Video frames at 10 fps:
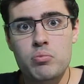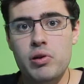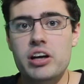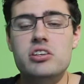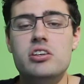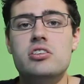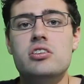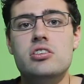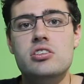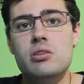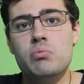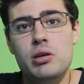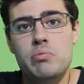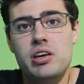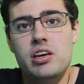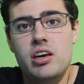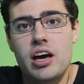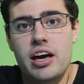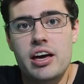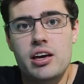Prejudice can simply be
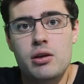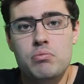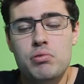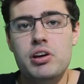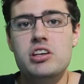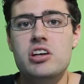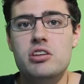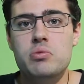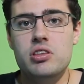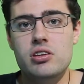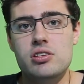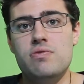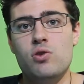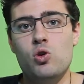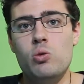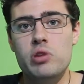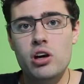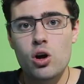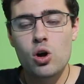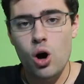a prejudgment that is formed
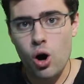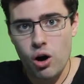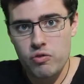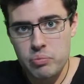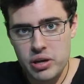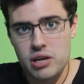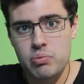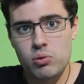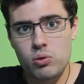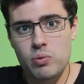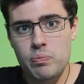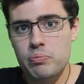of people,